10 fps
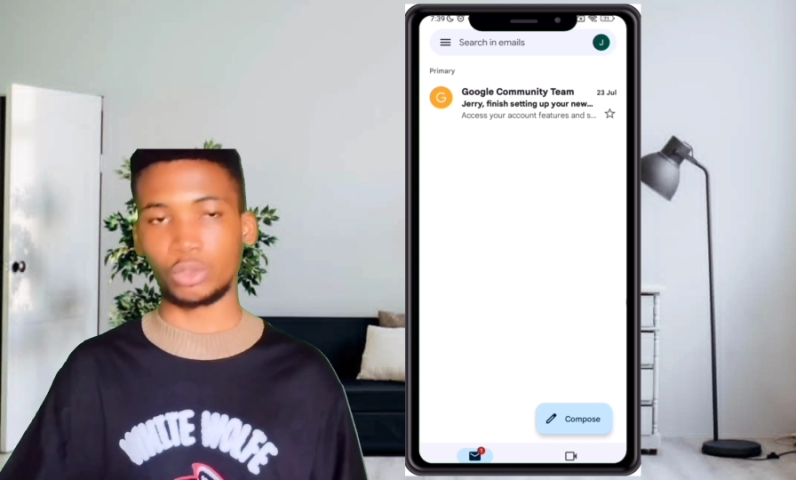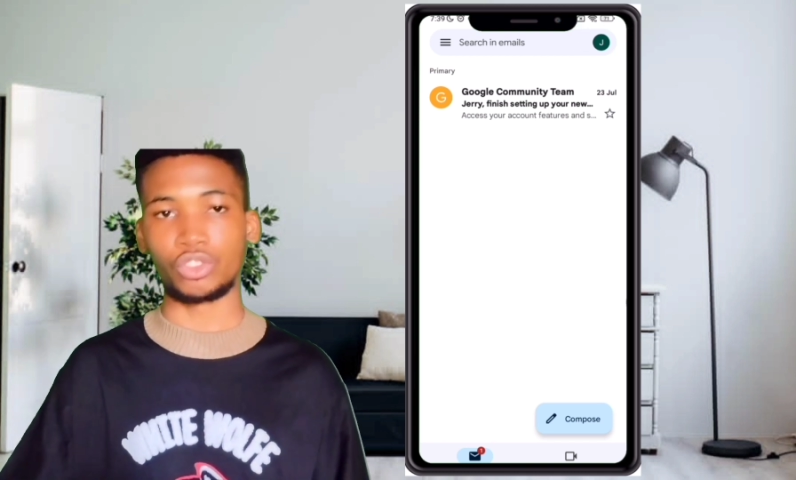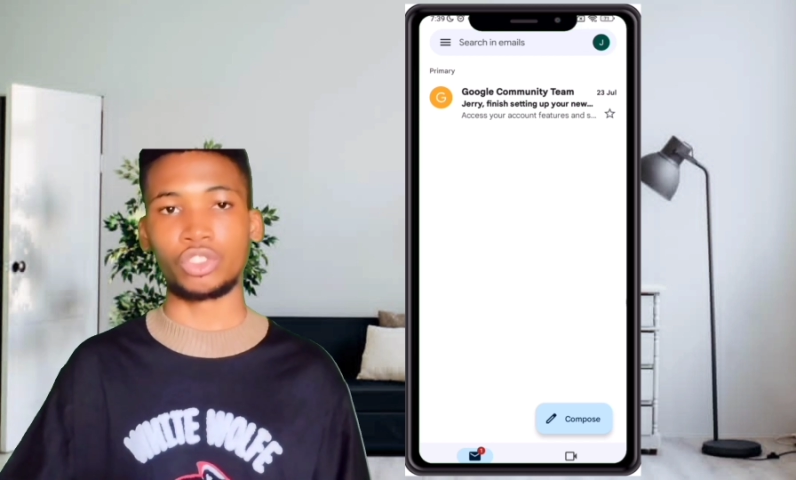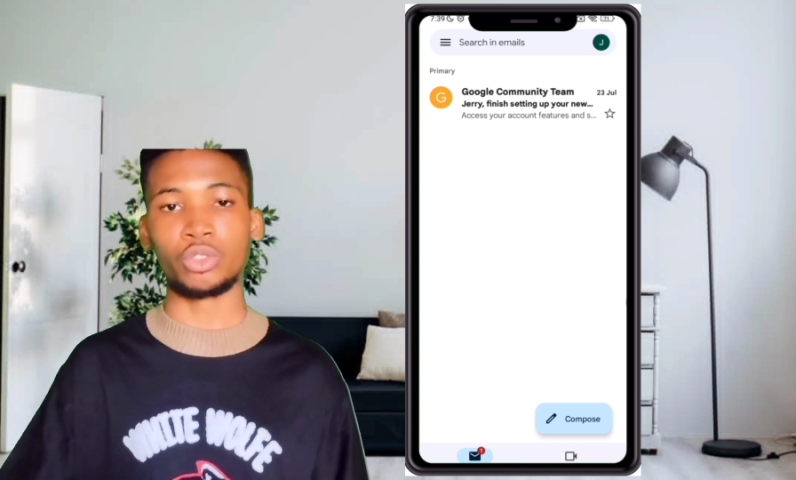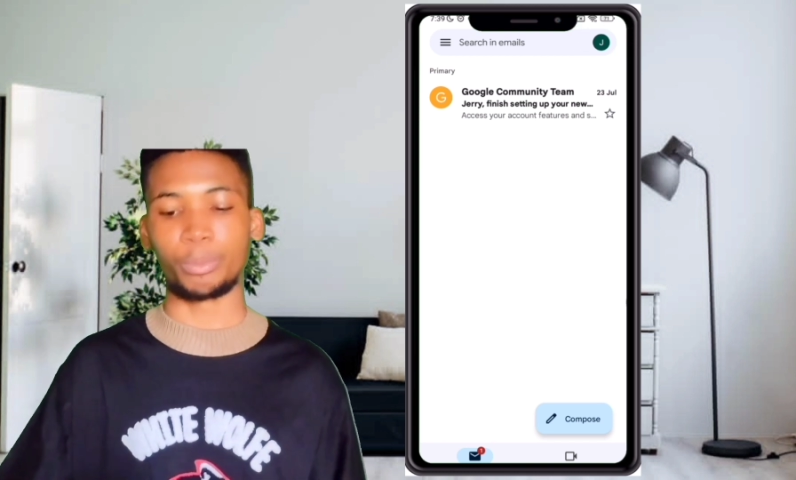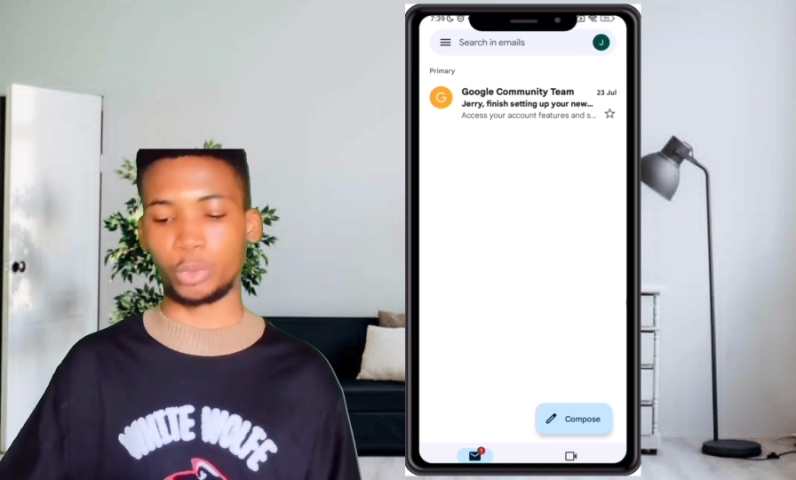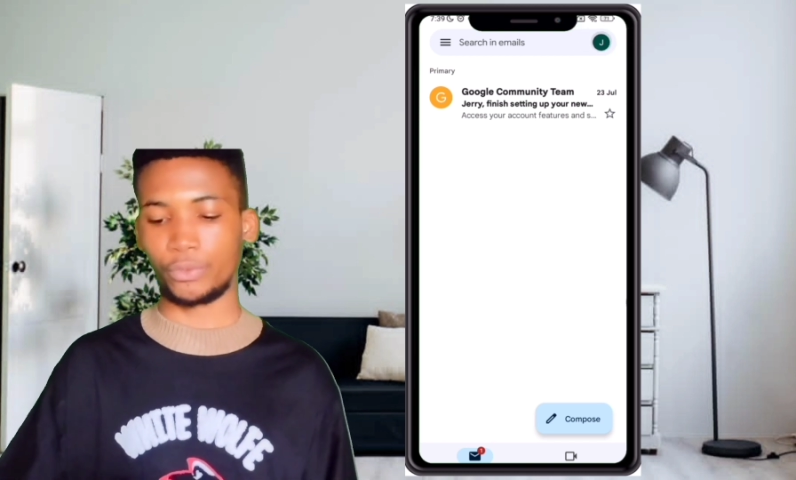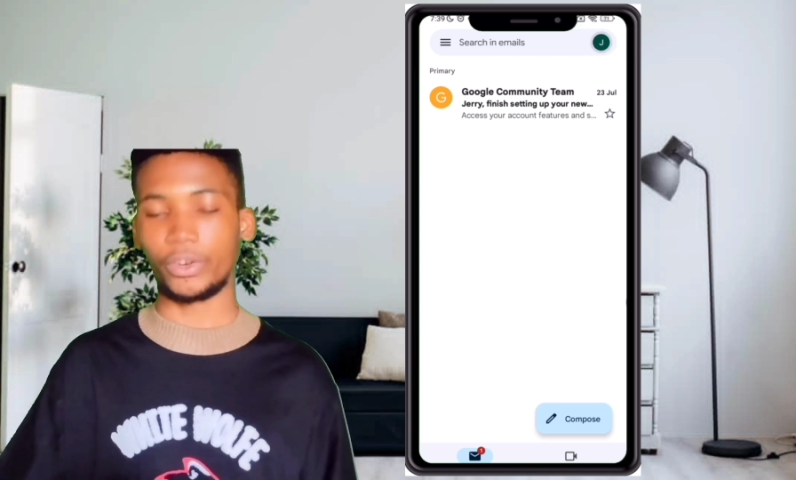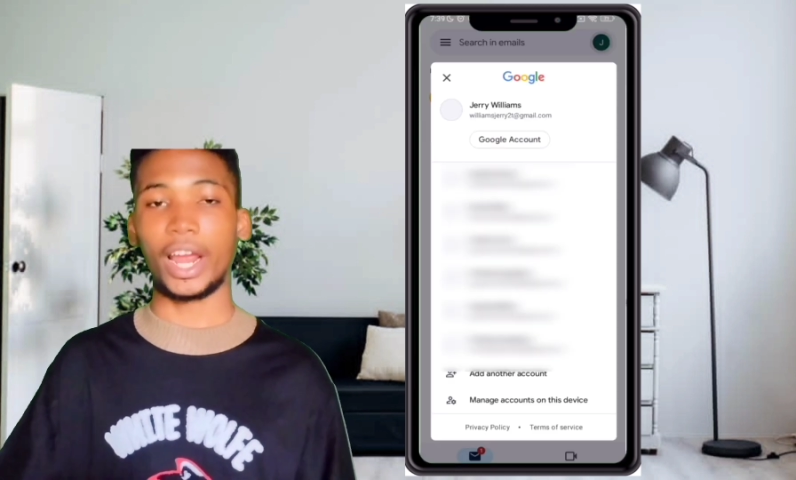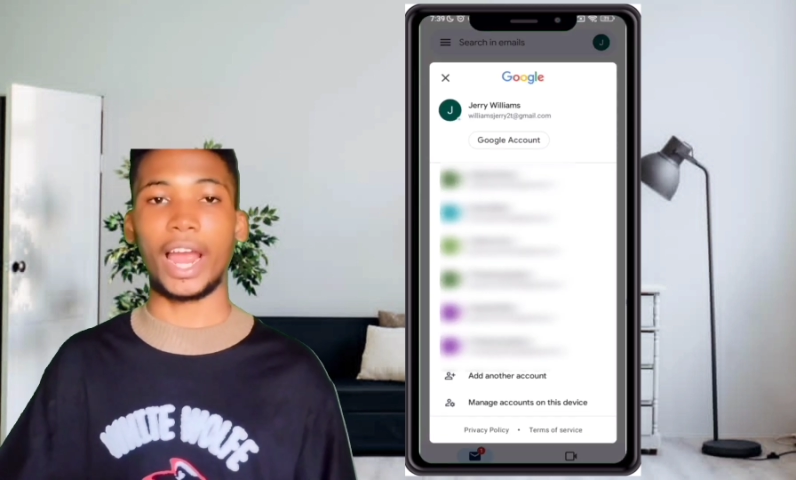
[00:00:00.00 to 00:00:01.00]
you see your
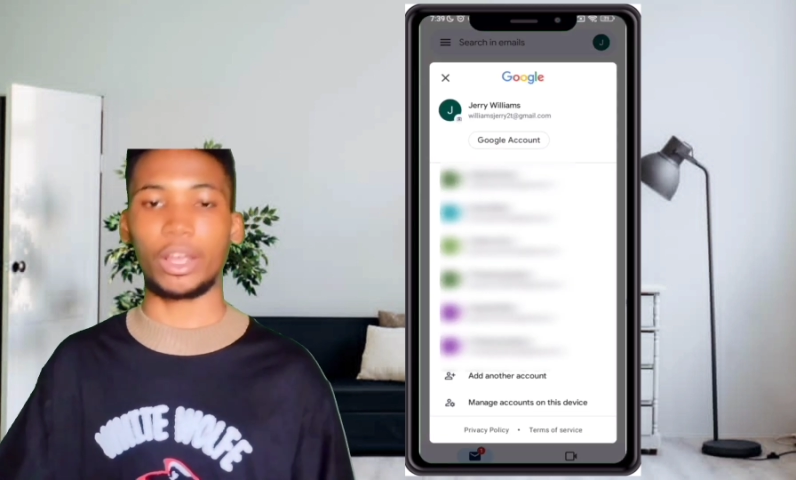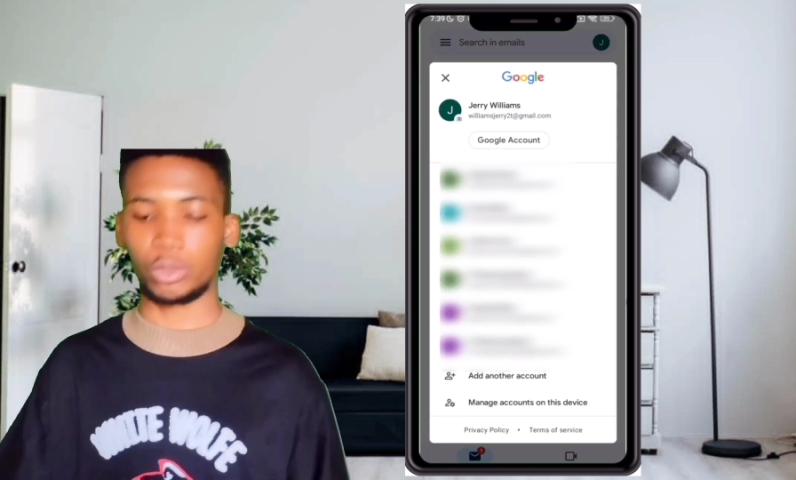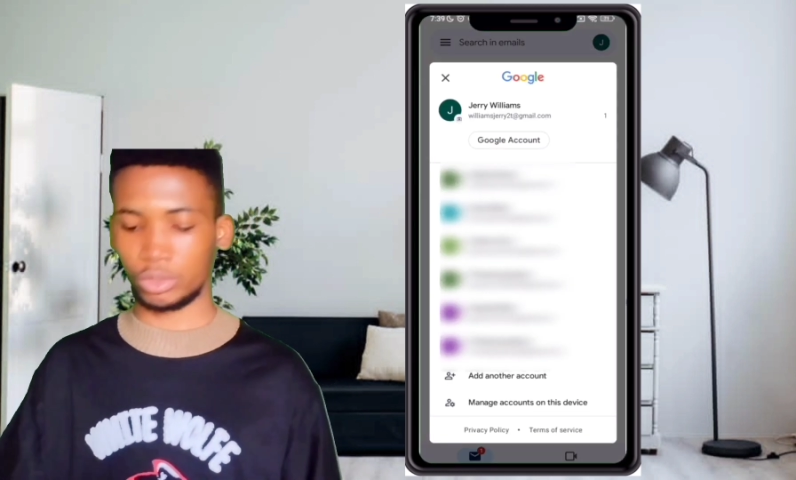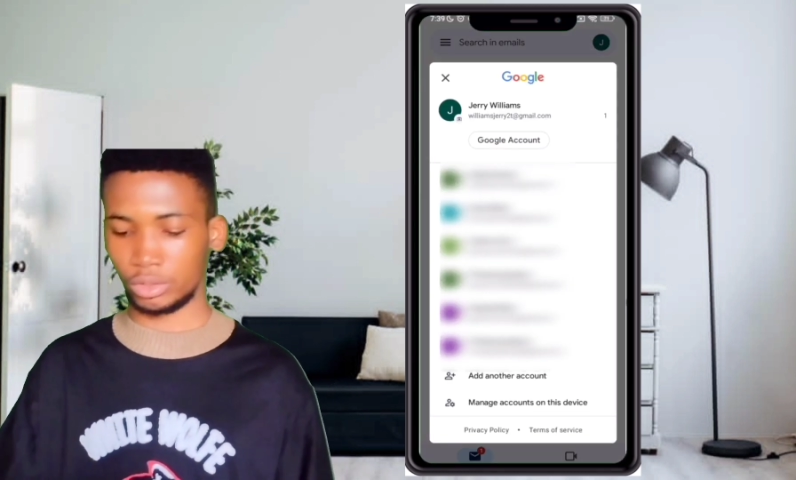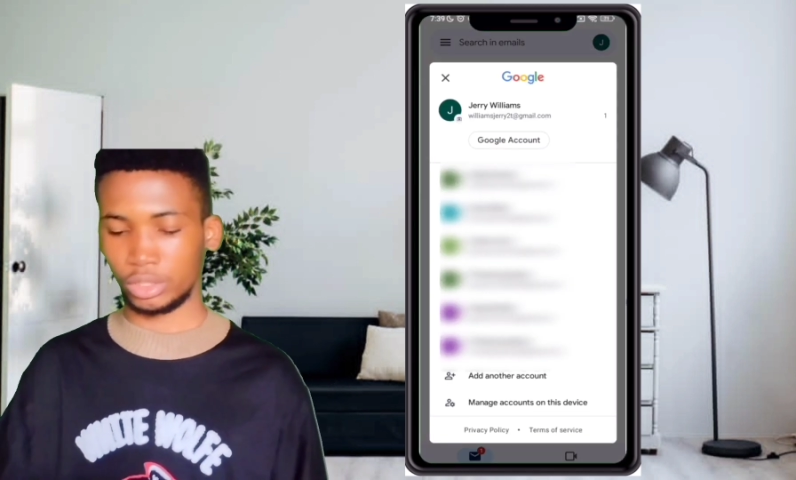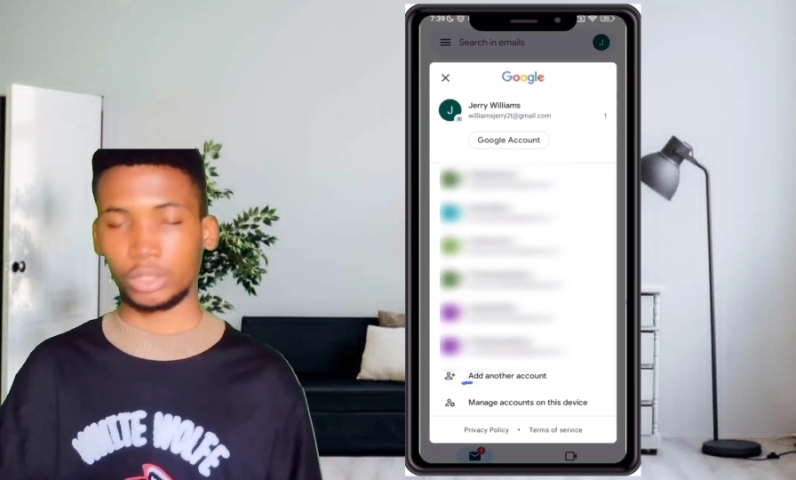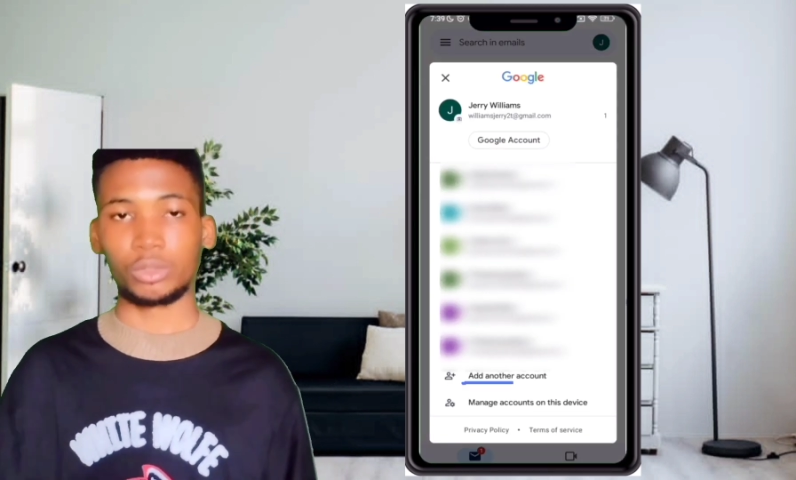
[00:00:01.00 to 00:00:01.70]
profile icon.